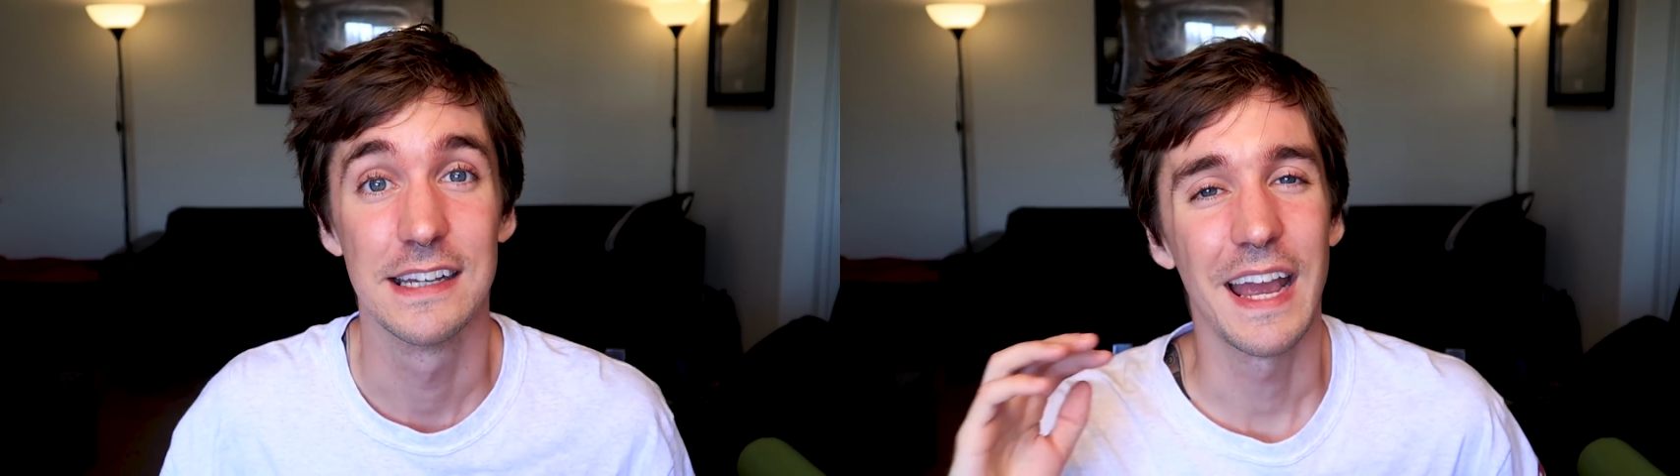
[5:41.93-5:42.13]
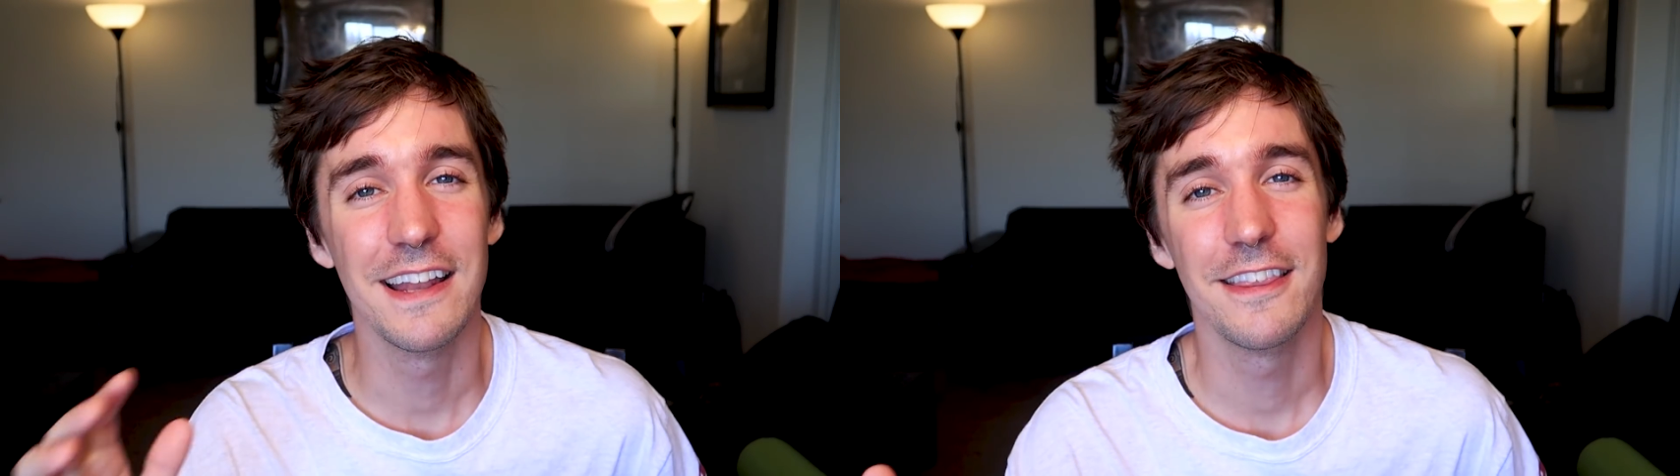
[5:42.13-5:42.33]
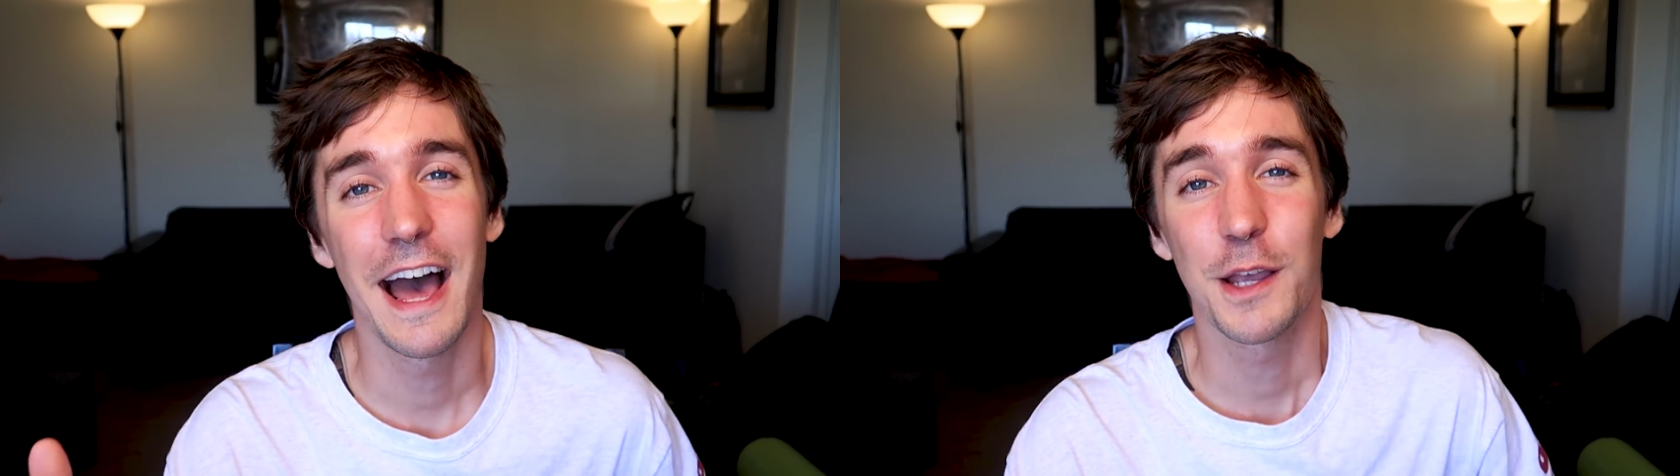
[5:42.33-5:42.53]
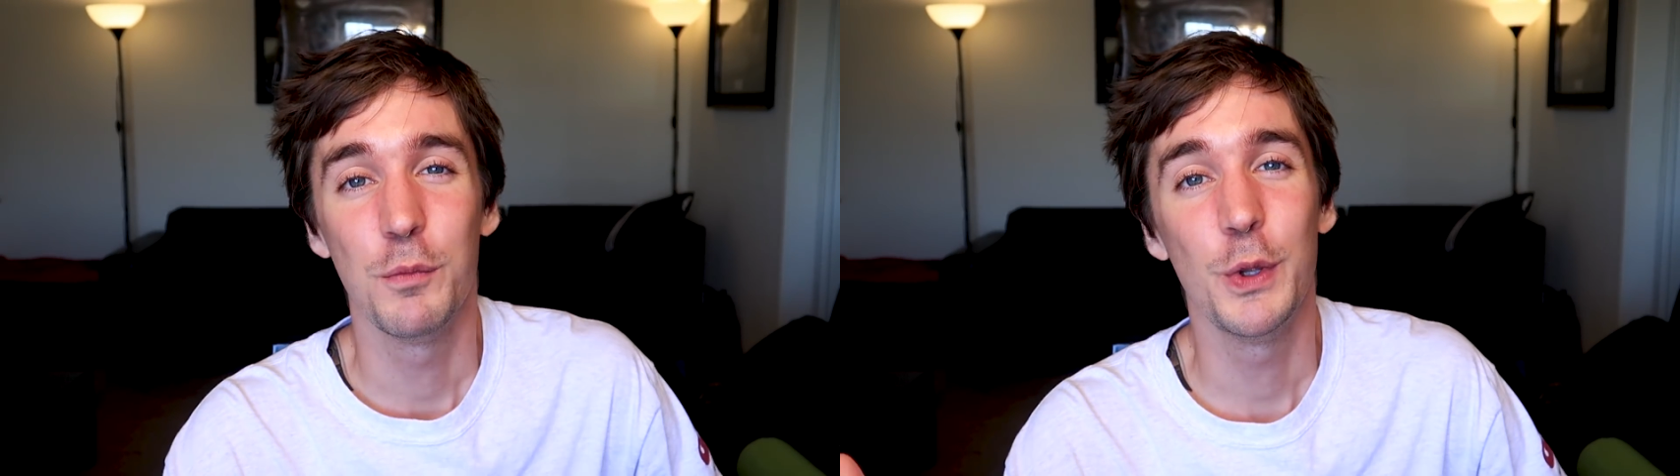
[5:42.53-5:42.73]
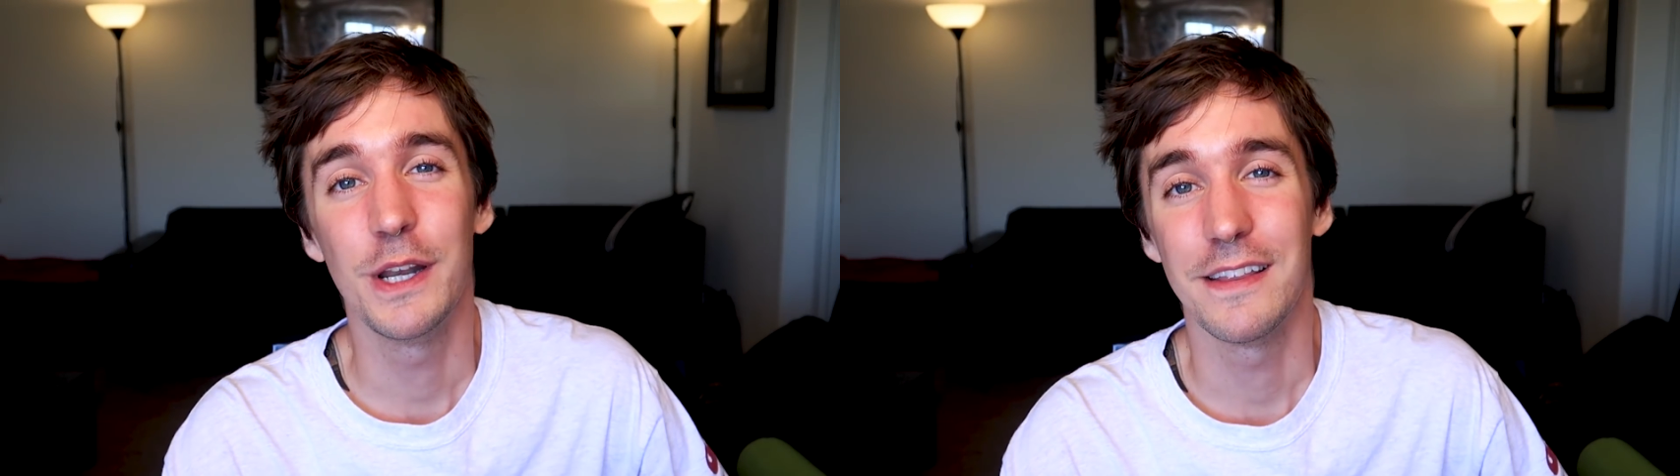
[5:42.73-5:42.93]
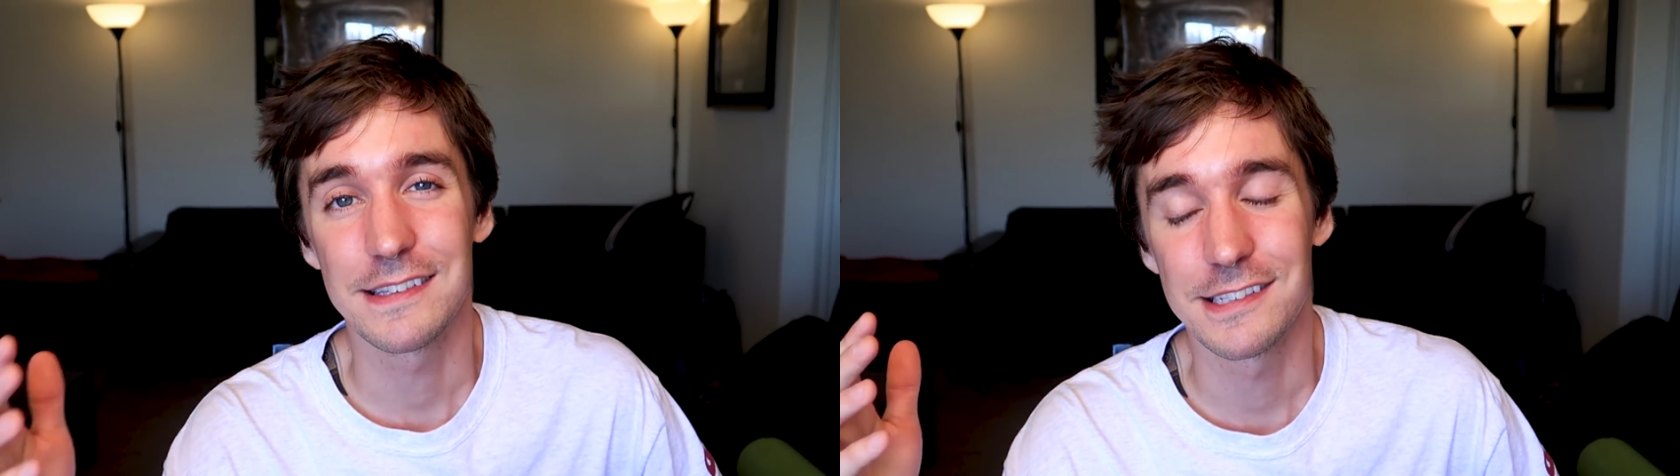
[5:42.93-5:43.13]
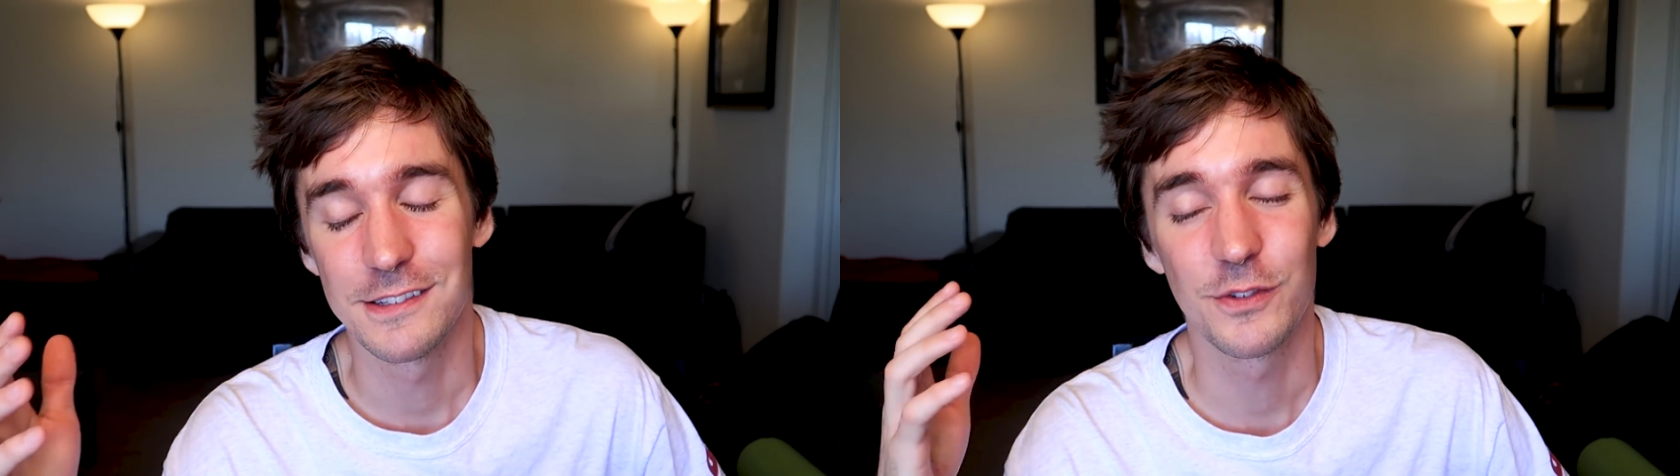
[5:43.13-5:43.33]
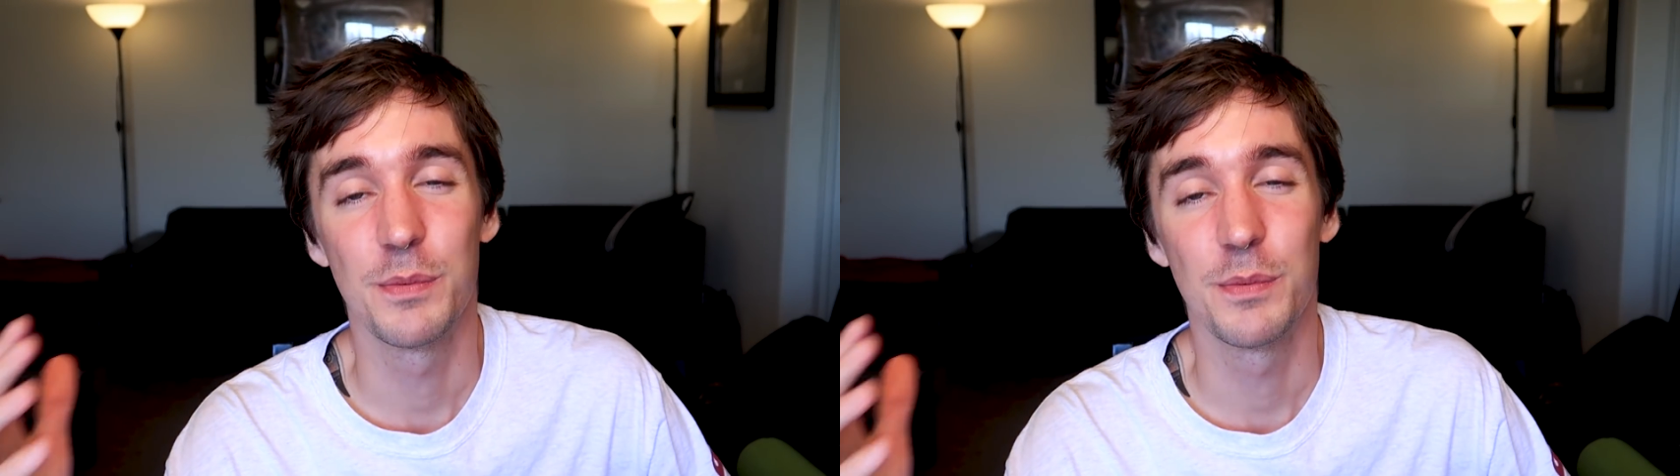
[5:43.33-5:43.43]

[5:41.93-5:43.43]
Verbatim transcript: And that community, that sense of